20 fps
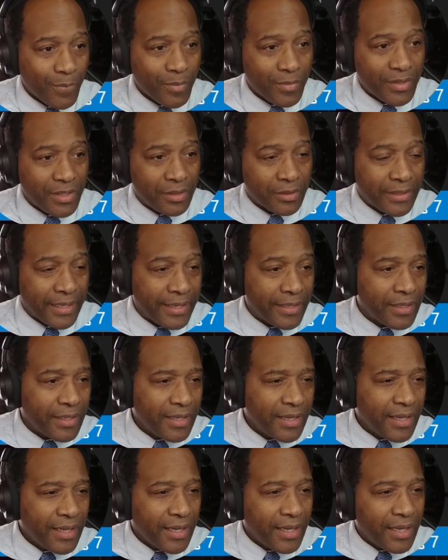Okay,
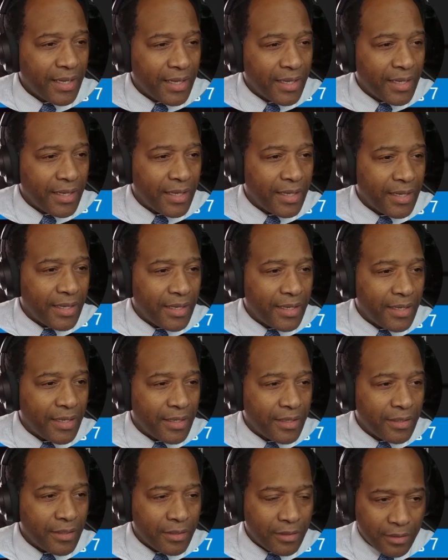
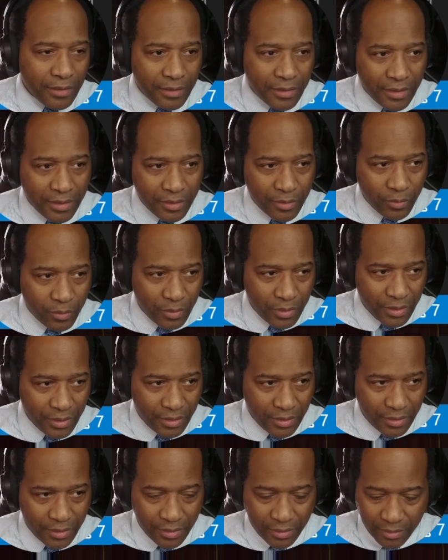And this
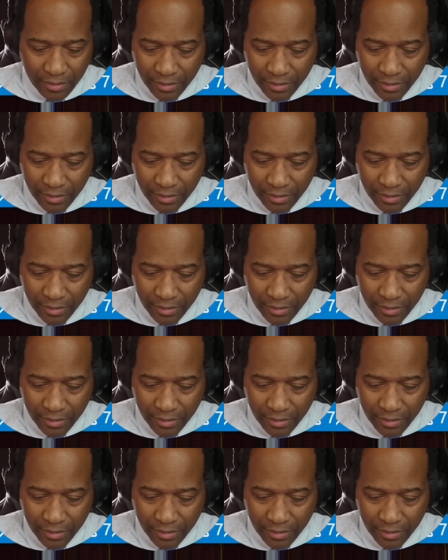one.